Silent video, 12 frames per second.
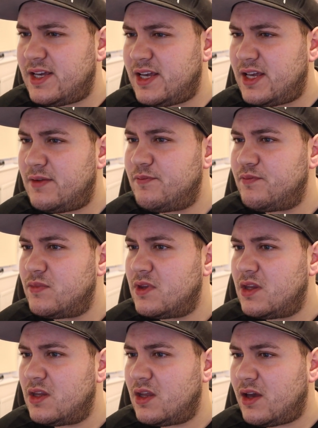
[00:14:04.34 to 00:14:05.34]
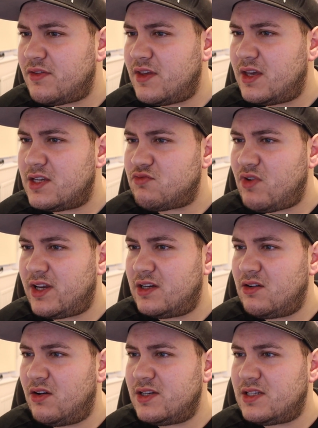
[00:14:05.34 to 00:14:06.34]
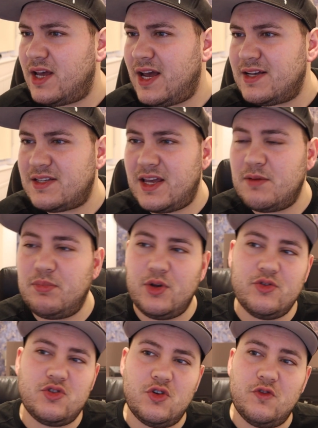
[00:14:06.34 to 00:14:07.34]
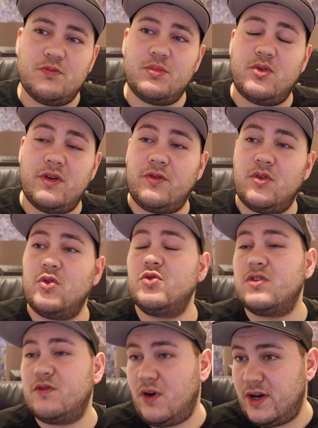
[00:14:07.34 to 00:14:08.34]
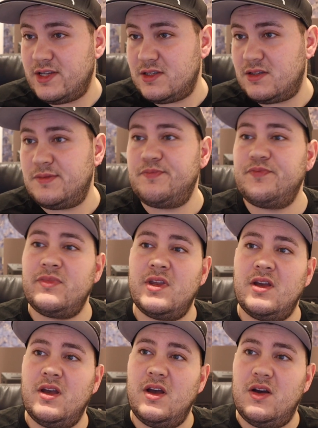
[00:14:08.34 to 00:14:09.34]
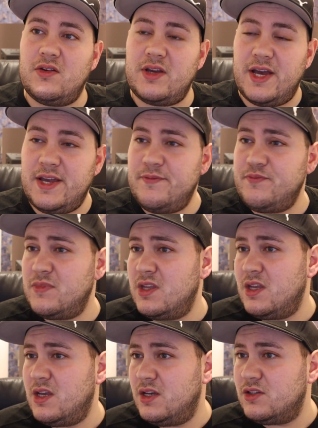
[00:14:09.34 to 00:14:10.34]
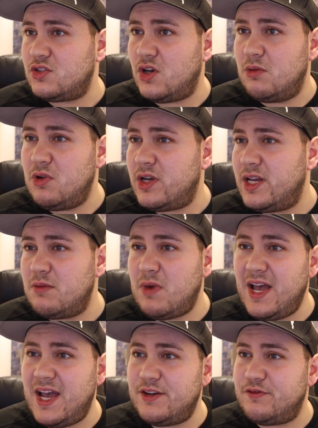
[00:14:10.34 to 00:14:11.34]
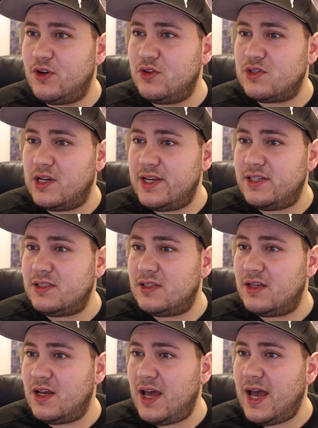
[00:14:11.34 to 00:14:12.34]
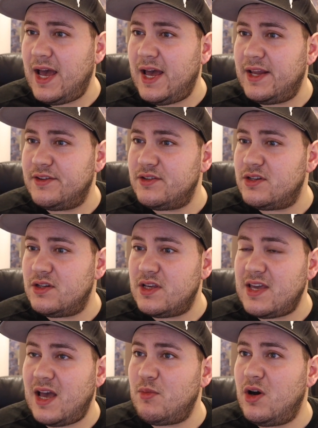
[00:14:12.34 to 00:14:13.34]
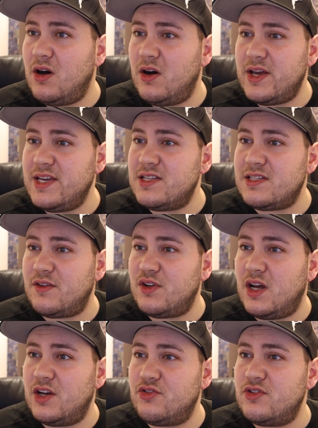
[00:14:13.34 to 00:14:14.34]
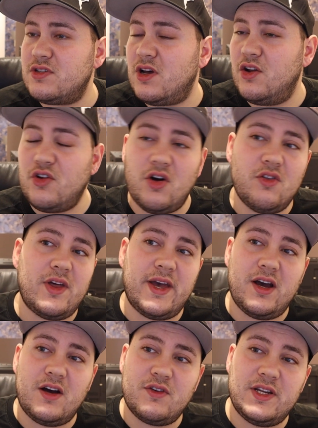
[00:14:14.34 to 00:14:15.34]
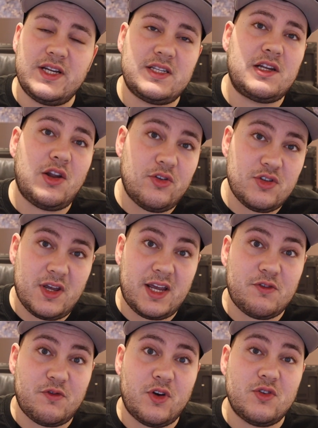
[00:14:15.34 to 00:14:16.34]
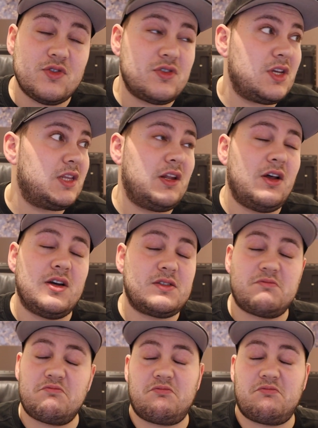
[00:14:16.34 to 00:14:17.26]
here, I think it's recognised it as a Bluetooth peripheral device. Okay, so I'm looking in my headphones list and the Yamaha E700s are not there. I've connected loads of headphones in the last